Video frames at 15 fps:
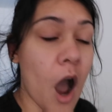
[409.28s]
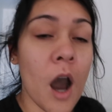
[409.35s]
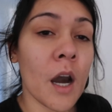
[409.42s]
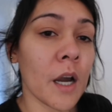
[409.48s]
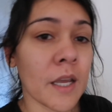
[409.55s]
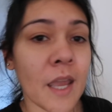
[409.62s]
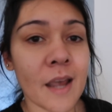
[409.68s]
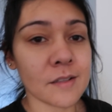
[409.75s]

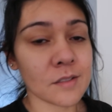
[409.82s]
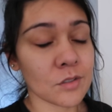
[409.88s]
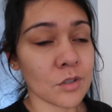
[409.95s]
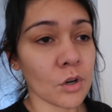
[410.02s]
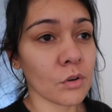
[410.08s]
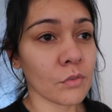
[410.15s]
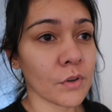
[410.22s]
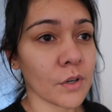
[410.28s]
a guest
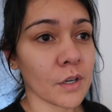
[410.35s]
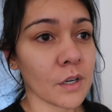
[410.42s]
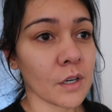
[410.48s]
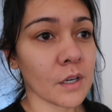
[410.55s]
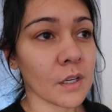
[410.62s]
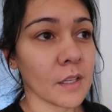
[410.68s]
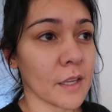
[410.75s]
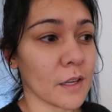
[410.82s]

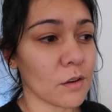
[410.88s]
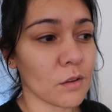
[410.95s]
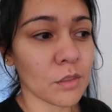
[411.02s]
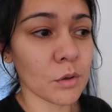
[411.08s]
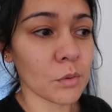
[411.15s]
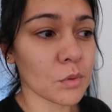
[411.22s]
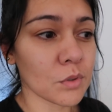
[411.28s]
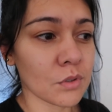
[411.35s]
over, like
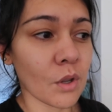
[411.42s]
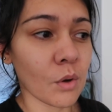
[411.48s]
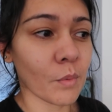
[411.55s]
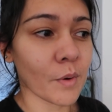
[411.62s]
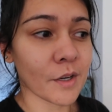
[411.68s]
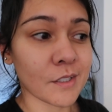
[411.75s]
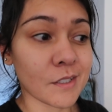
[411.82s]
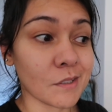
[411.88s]
there was
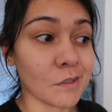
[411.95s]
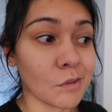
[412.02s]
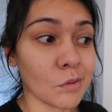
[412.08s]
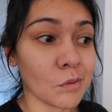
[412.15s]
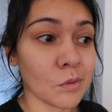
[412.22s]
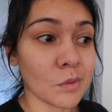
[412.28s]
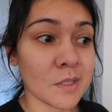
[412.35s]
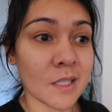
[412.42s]
nowhere
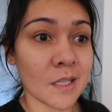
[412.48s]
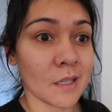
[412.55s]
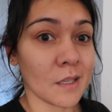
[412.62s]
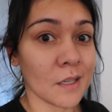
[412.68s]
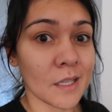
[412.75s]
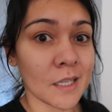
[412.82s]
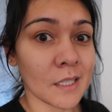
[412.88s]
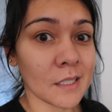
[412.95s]
to sit
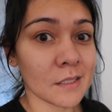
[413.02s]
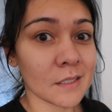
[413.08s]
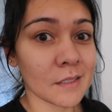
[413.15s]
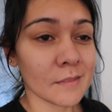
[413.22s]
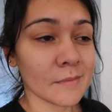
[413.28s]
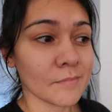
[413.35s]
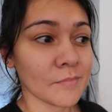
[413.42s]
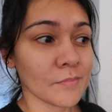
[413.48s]
and eat.
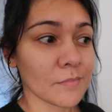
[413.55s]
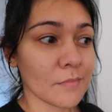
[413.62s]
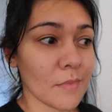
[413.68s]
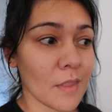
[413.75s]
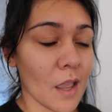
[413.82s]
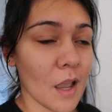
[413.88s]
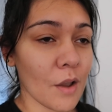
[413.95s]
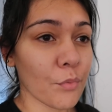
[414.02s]

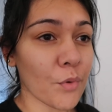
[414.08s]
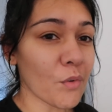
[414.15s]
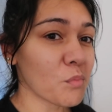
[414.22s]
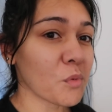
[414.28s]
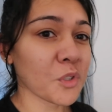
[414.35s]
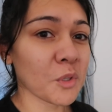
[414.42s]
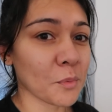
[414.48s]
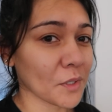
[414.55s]
If we have
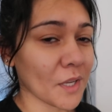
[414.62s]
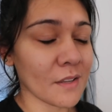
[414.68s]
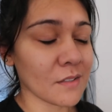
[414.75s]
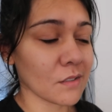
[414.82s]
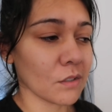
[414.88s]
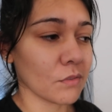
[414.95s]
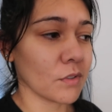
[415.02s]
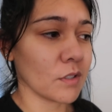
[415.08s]
multiple
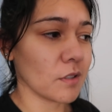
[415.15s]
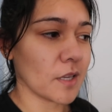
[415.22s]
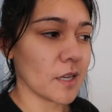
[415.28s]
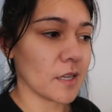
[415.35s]
guests over, you